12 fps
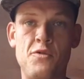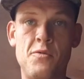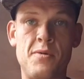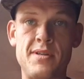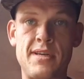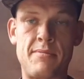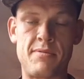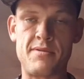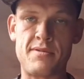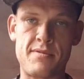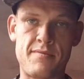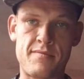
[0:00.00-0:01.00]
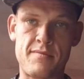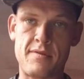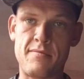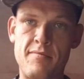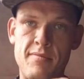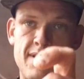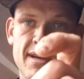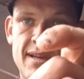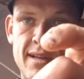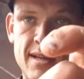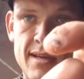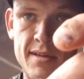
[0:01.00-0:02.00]
Always happens.
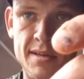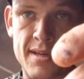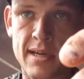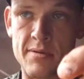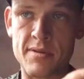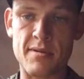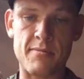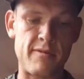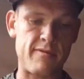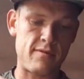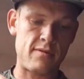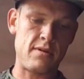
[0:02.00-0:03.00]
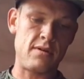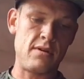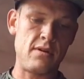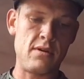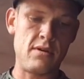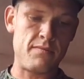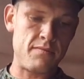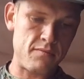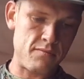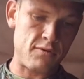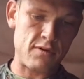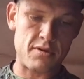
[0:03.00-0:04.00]
Bloody leader tails come off.
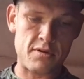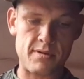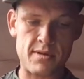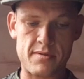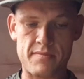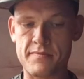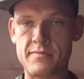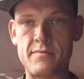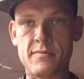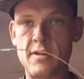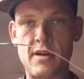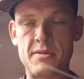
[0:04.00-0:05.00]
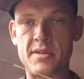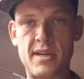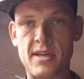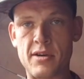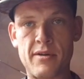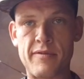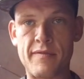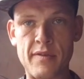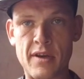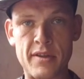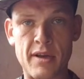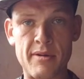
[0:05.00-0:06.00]
What I do is I take it off.
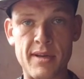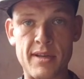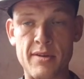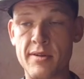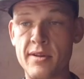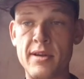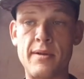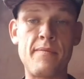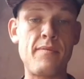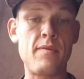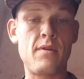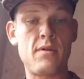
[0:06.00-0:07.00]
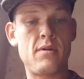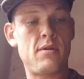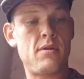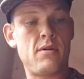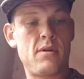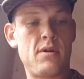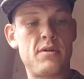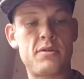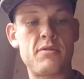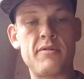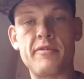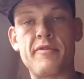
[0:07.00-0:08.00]
I don't need it on there.
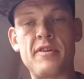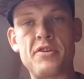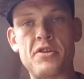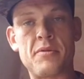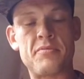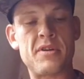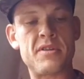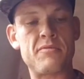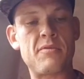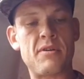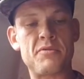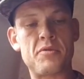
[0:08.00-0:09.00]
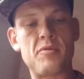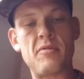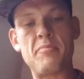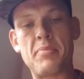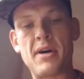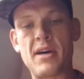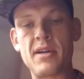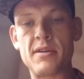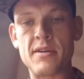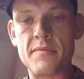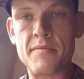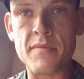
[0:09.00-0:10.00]
Sort of defeats the object of what I was doing, but
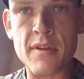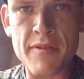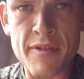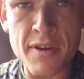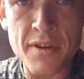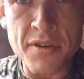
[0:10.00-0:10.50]
if